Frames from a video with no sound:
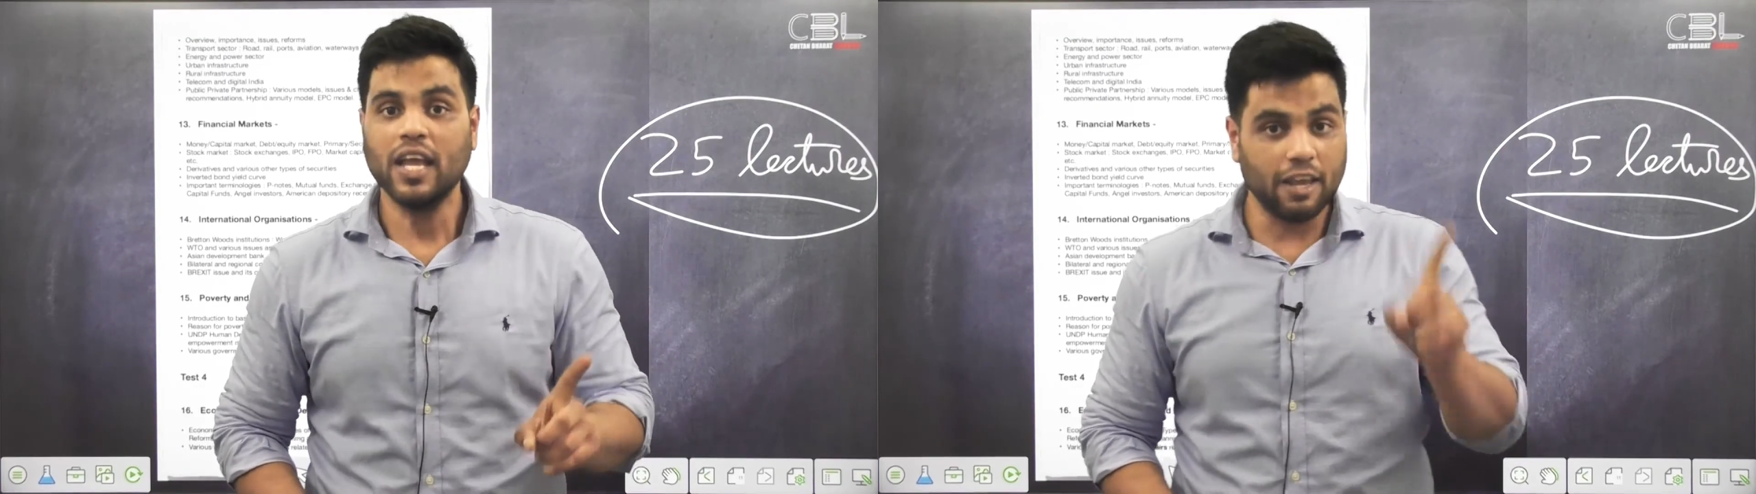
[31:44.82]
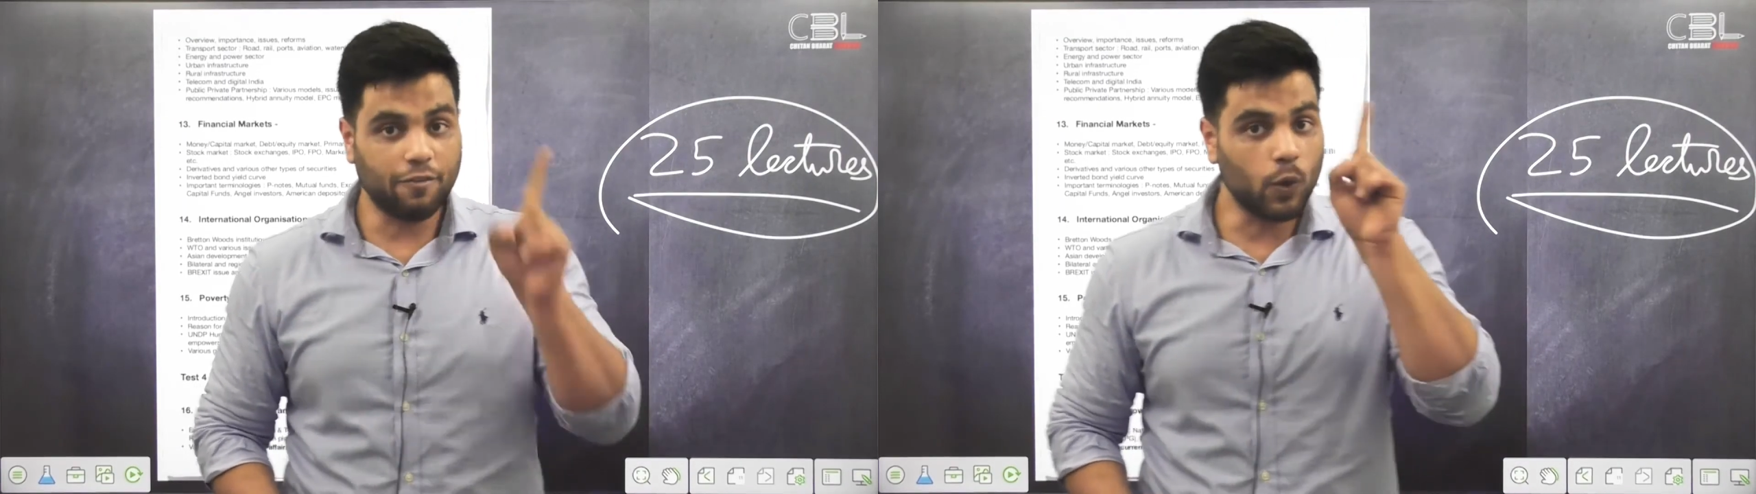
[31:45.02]

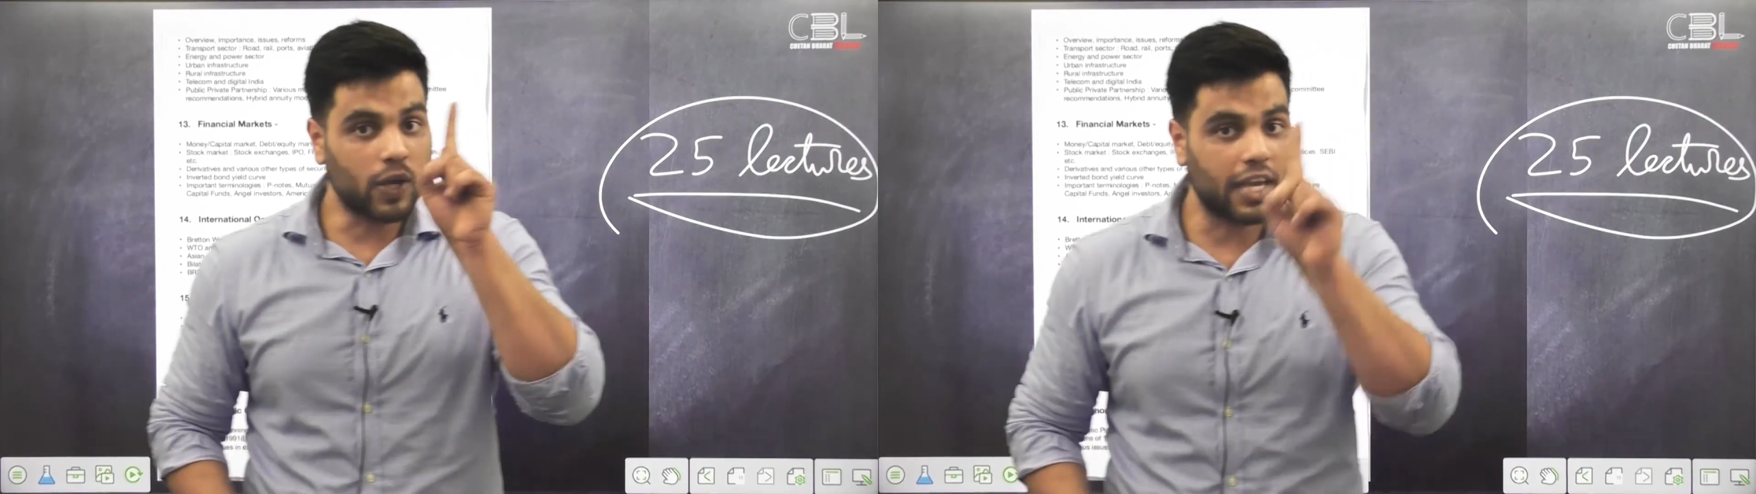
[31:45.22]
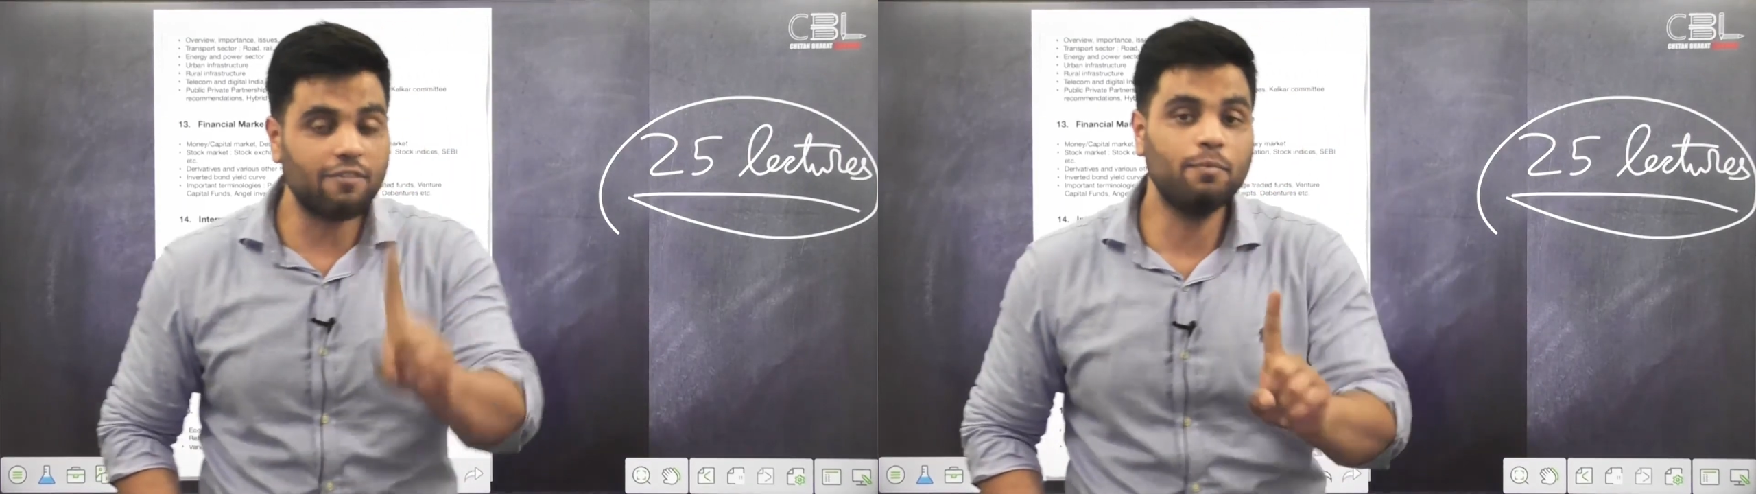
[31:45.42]
if you
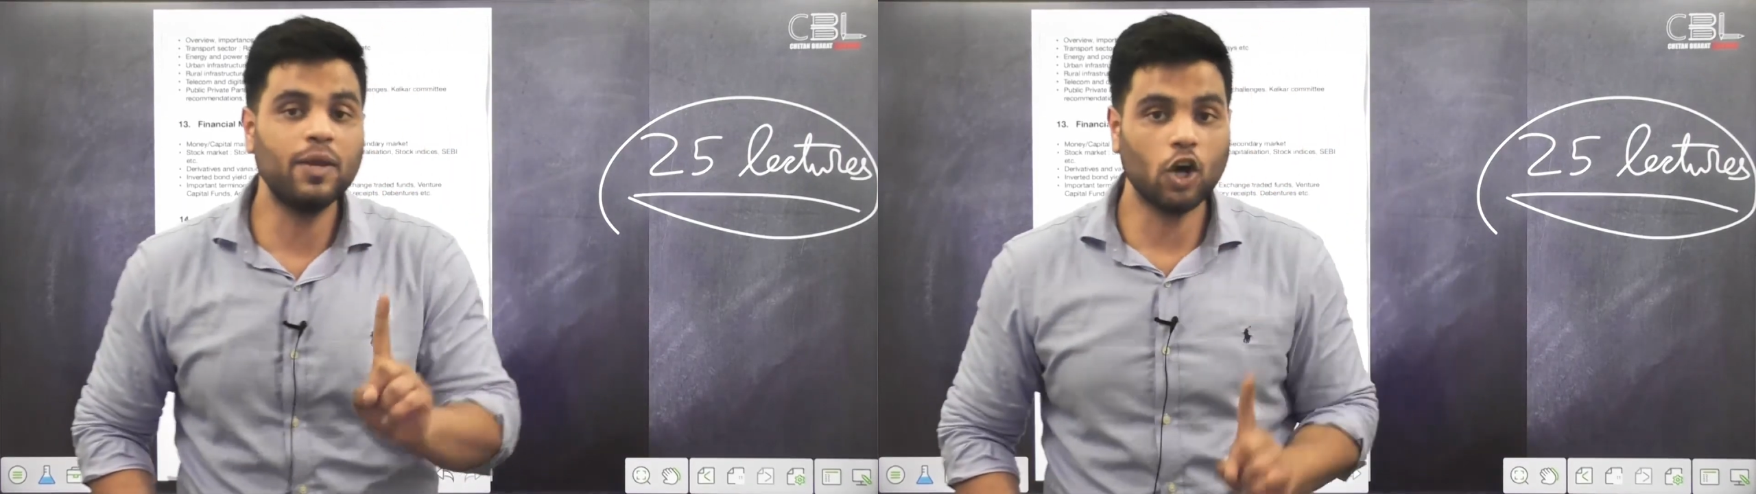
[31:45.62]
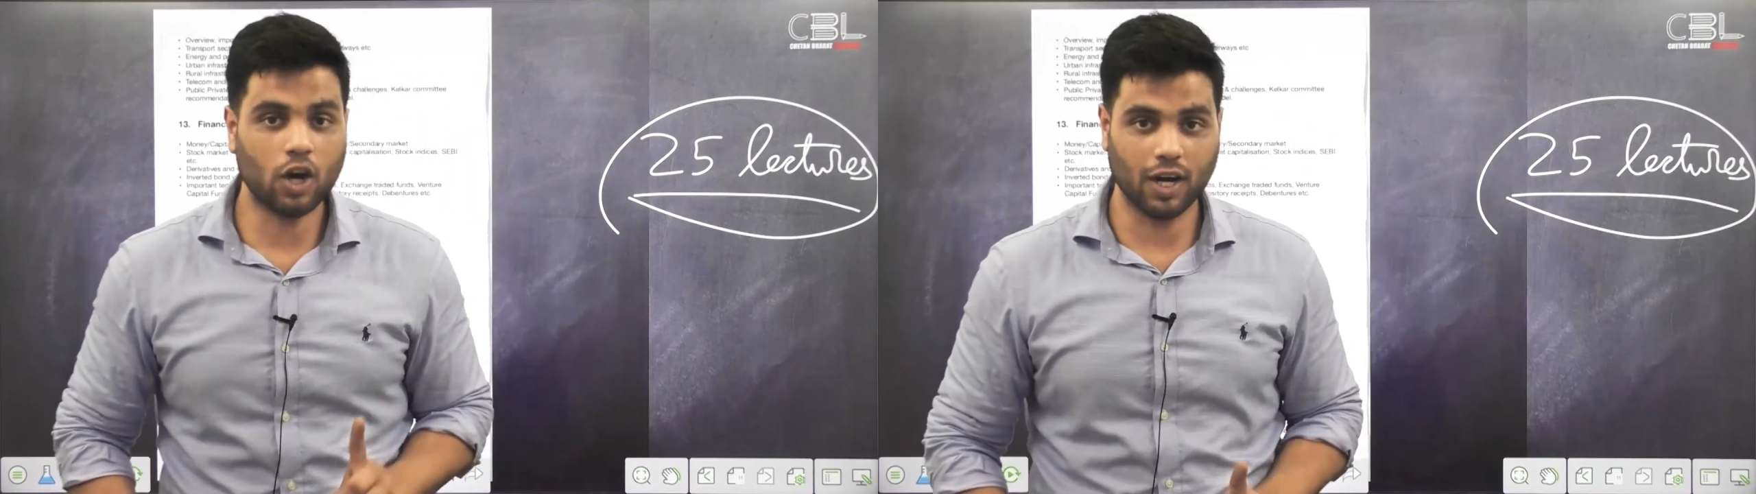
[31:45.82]
give
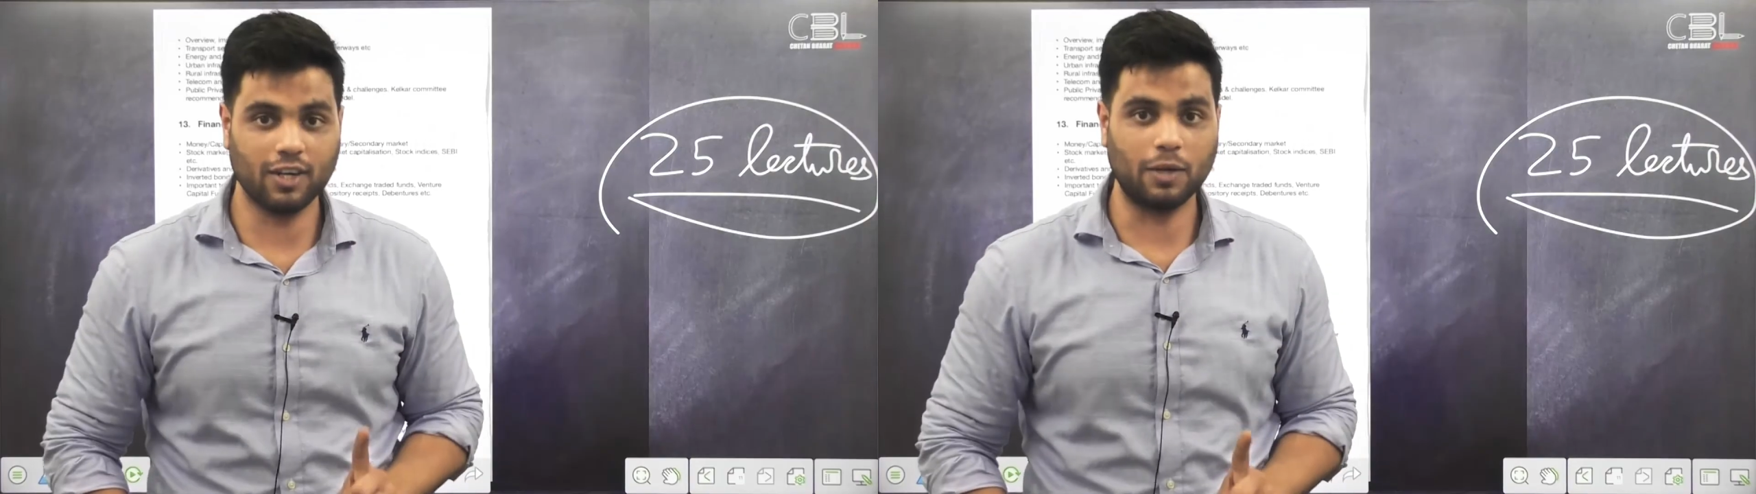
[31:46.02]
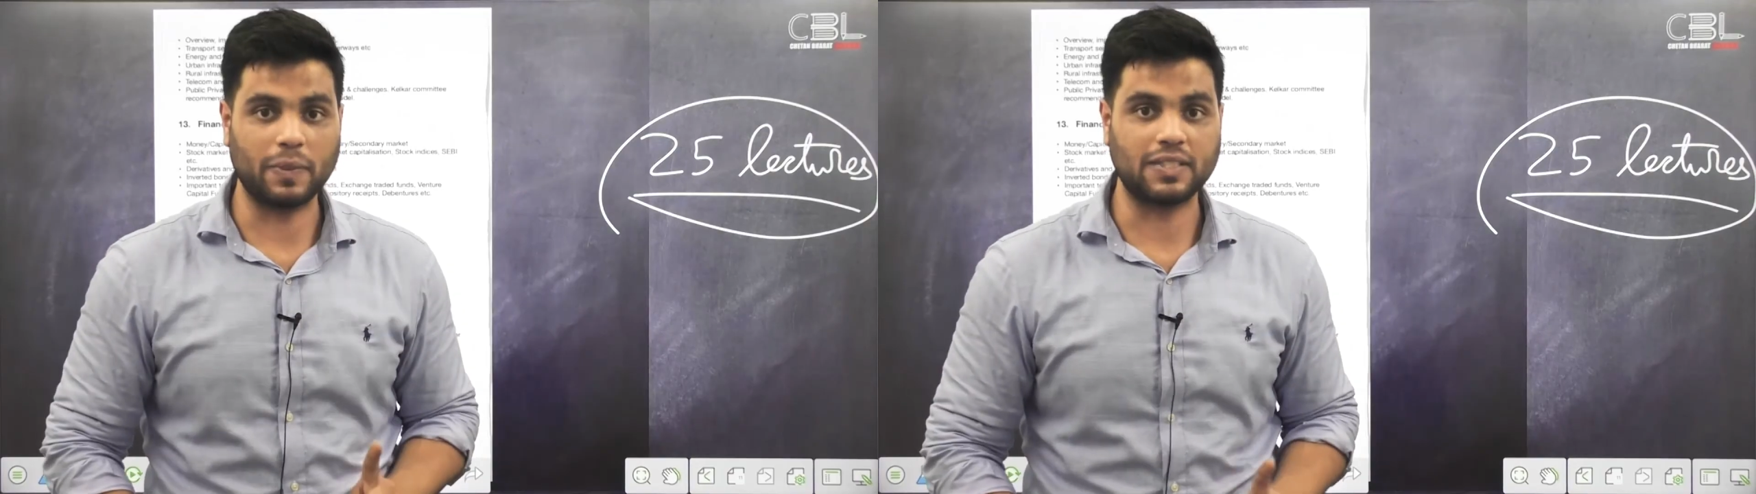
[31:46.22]
me your
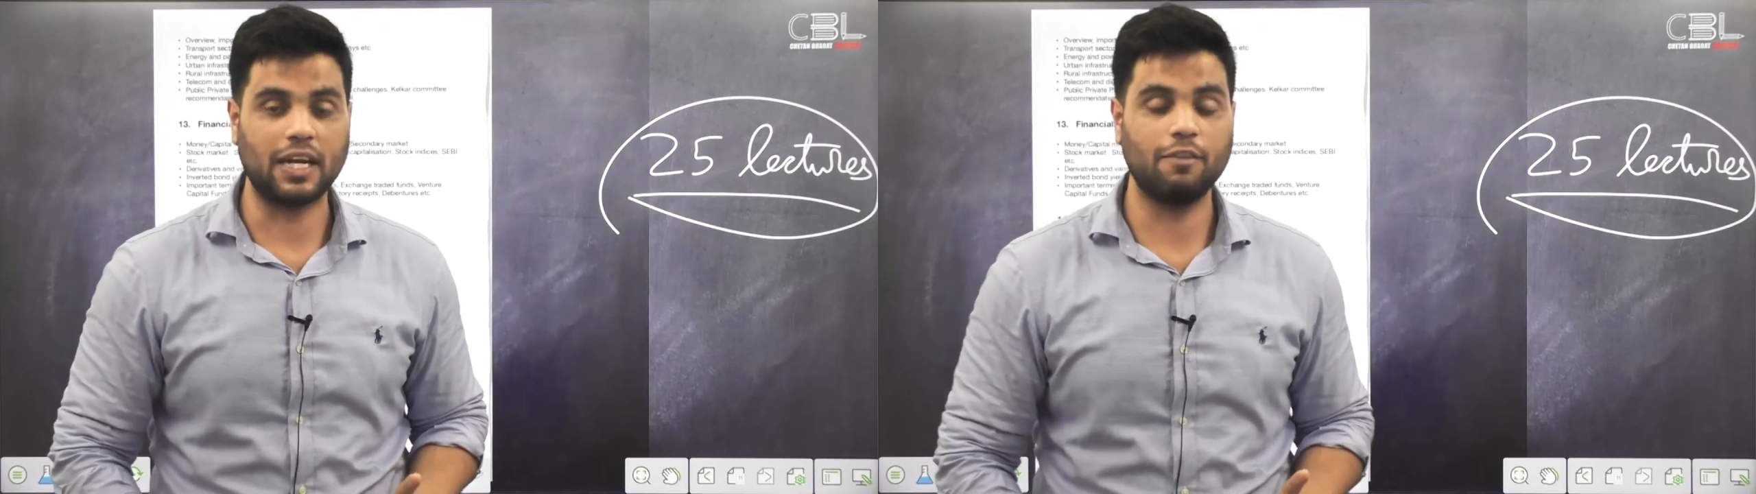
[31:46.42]
100%,